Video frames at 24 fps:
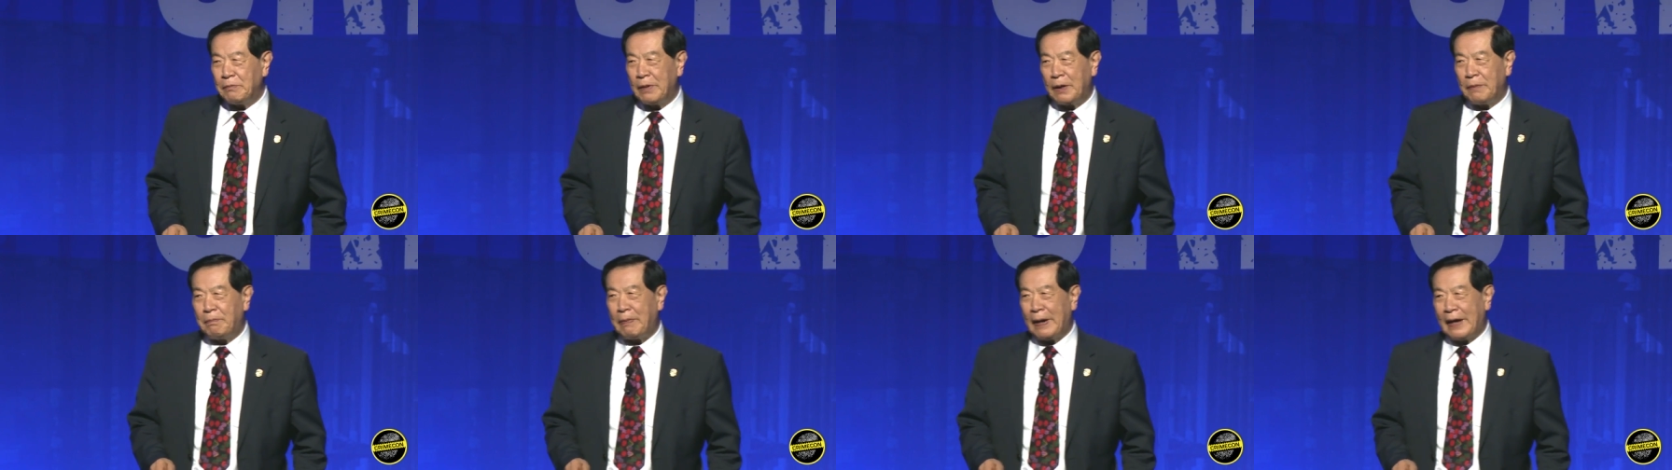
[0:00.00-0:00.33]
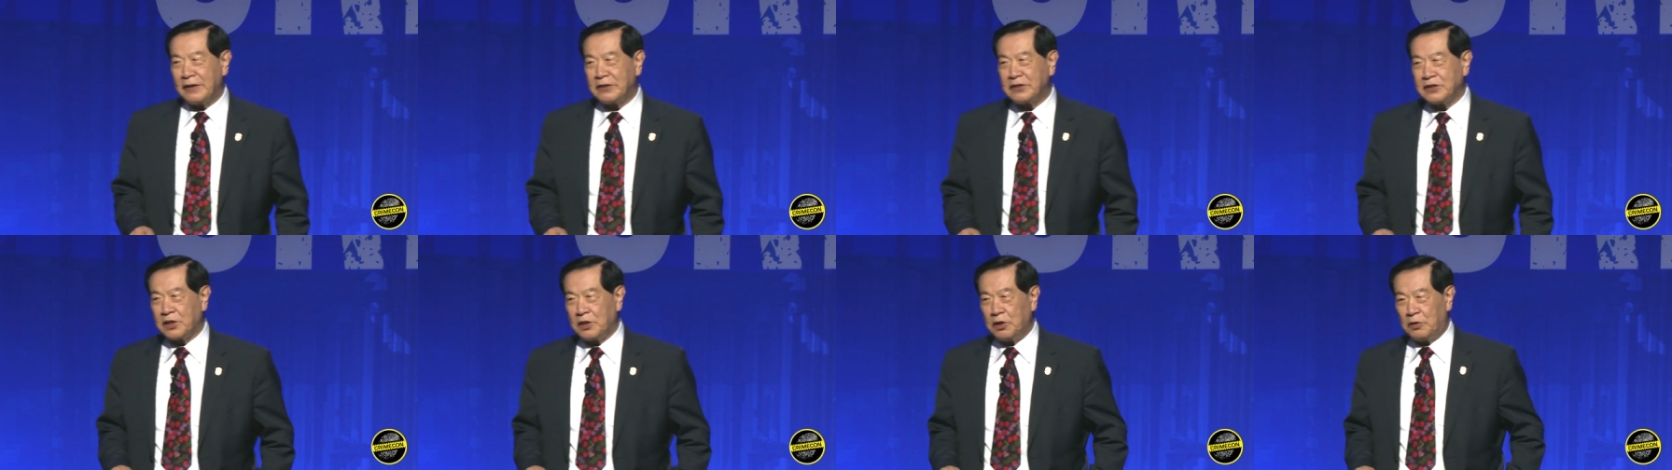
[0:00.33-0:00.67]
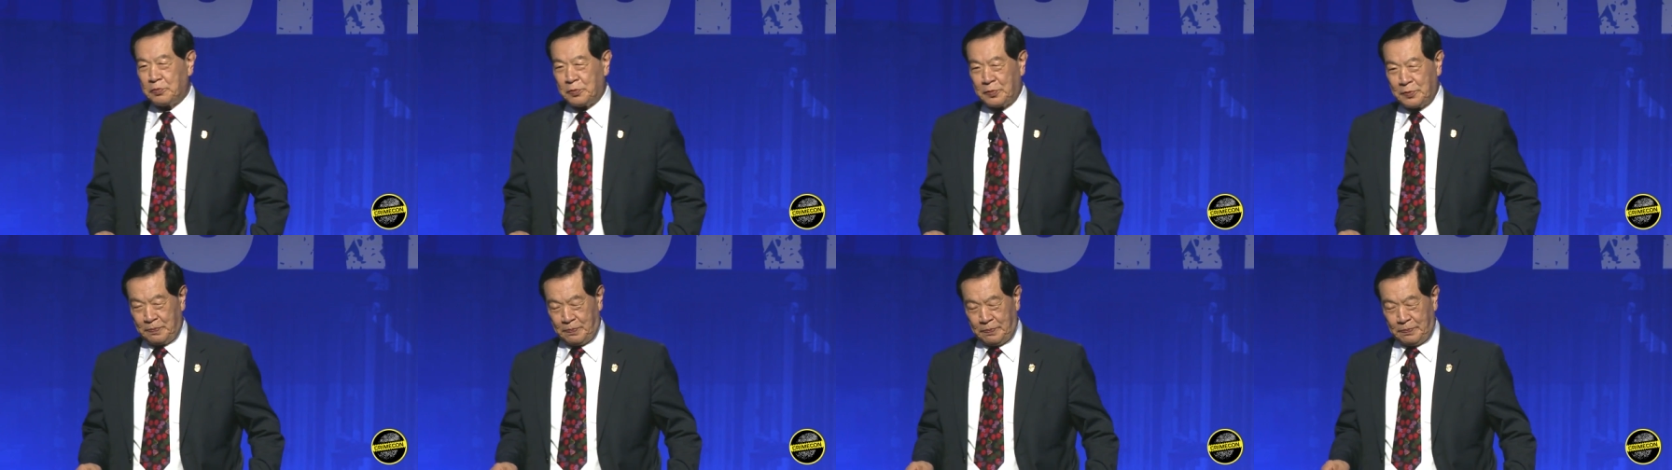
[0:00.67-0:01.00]
a
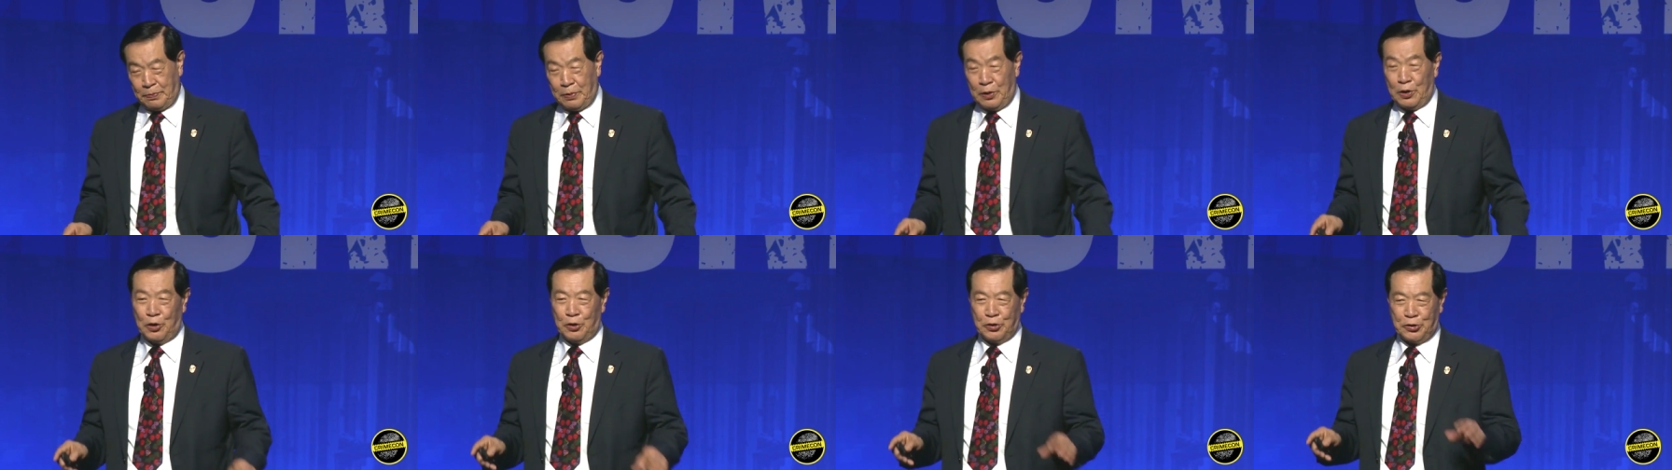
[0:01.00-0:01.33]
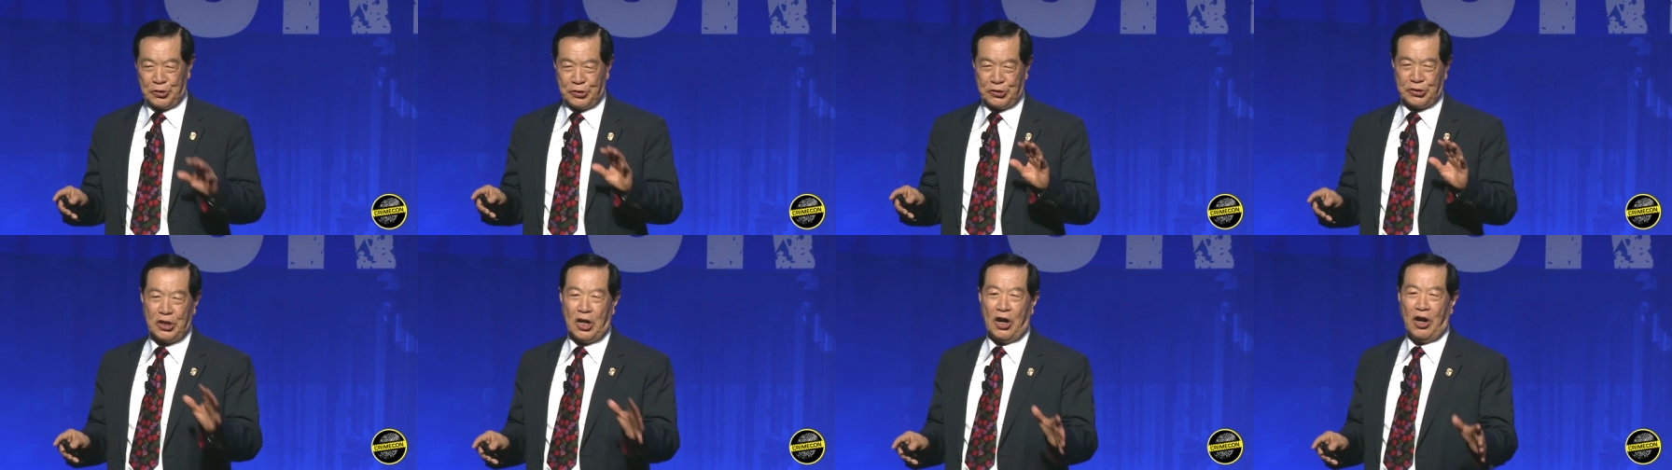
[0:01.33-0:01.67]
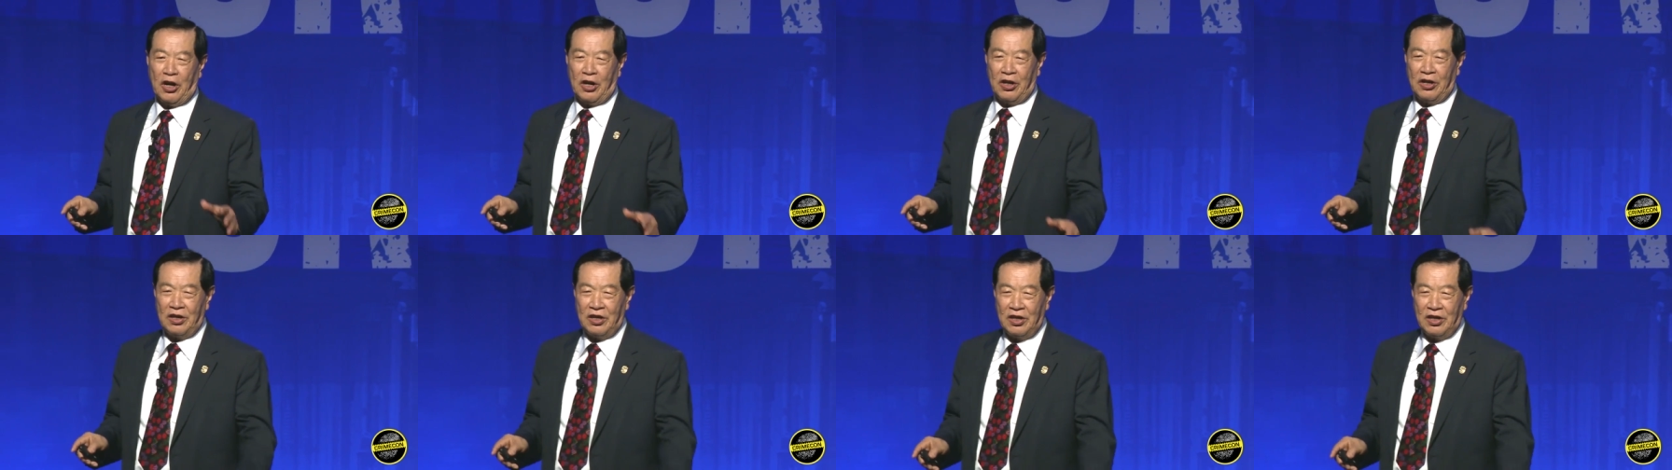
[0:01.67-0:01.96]
basketball football star.